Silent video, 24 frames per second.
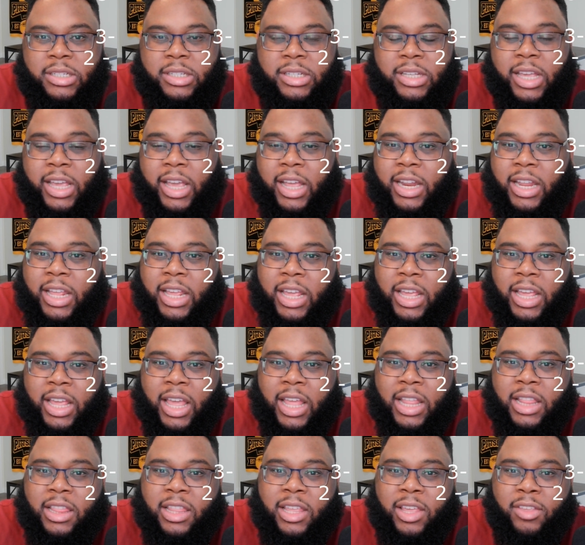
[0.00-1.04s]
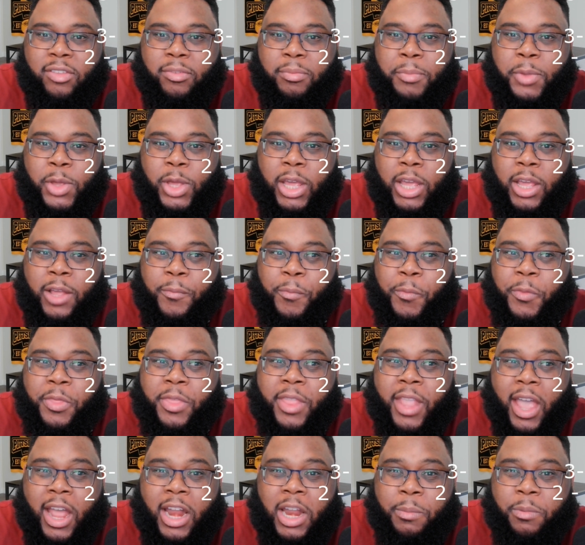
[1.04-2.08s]
can he at least be
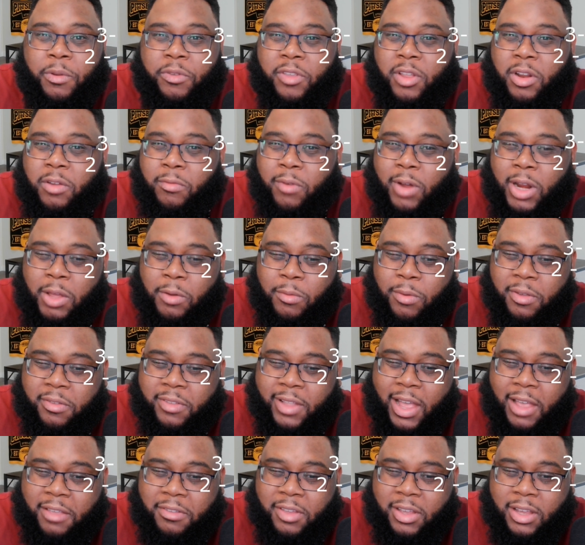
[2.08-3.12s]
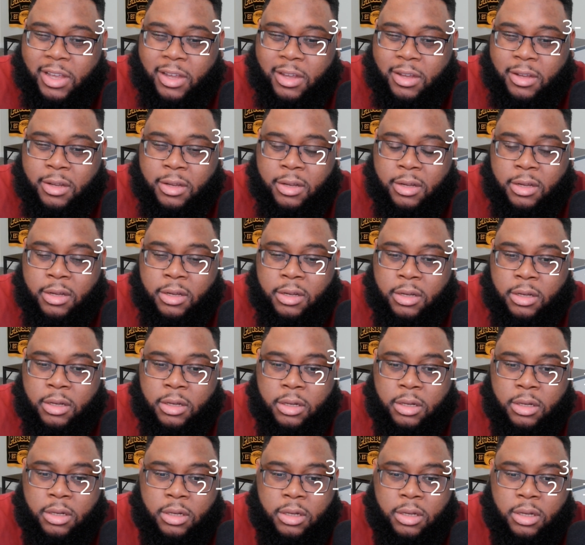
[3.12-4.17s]
90% of what he was last year?
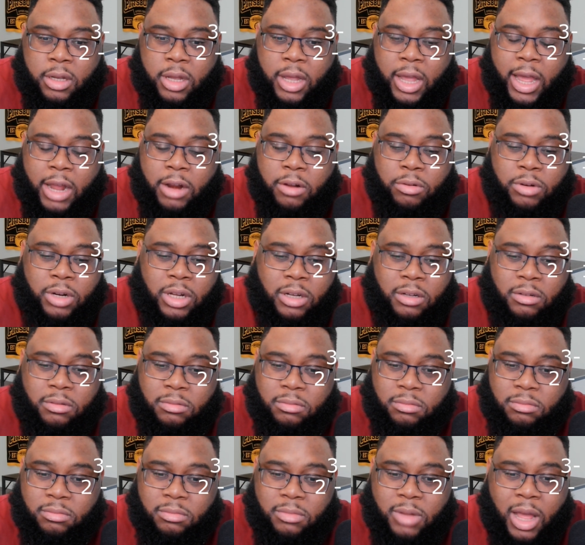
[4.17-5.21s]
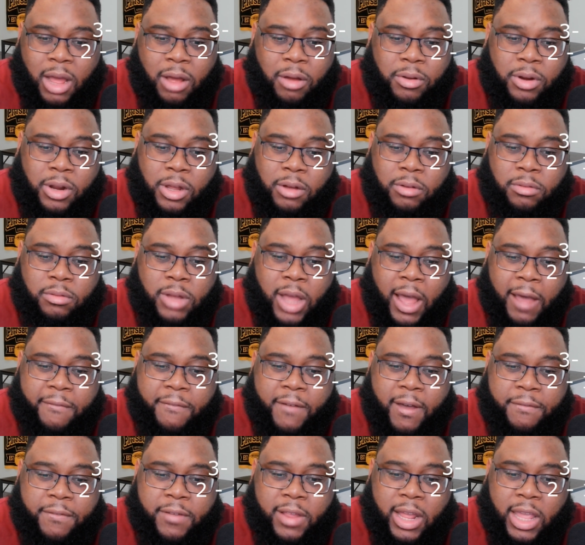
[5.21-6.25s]
I don't know.
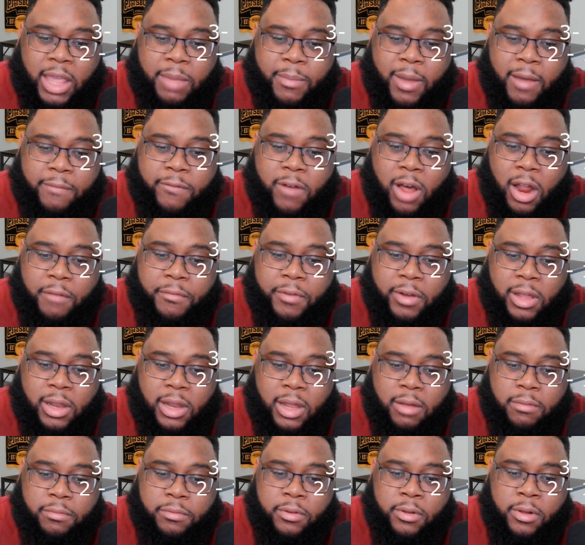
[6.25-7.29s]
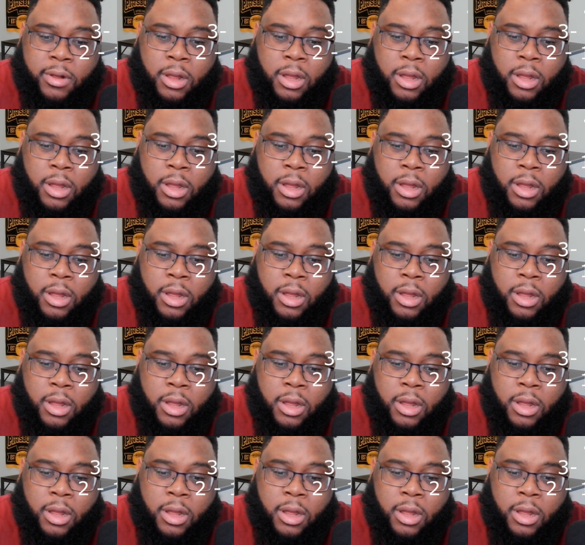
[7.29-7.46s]
I feel like he might fall off a cliff.